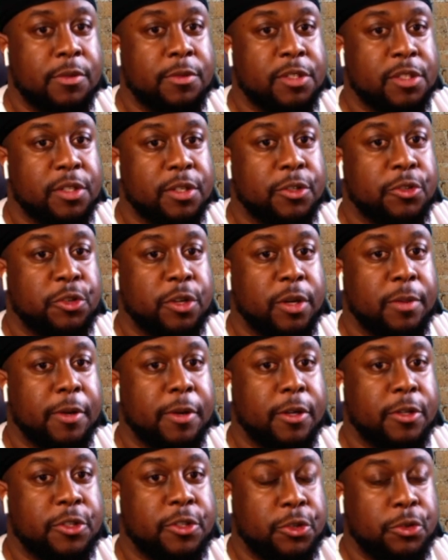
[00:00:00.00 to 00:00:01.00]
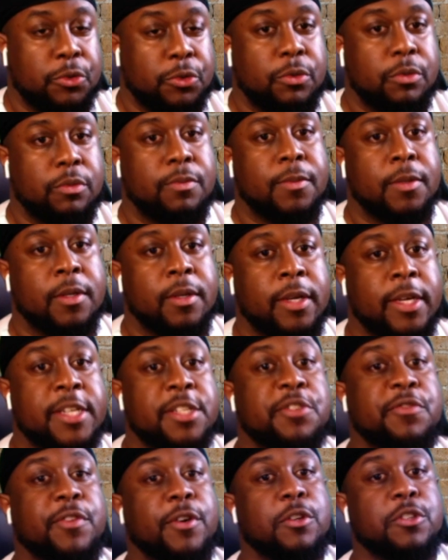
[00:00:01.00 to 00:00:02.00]
he was a contributor to
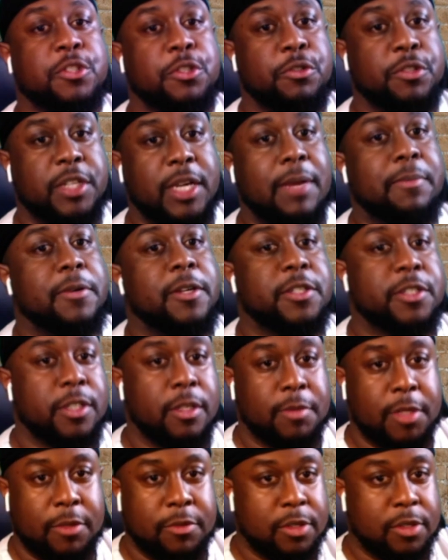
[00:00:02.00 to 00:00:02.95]
his first two championships.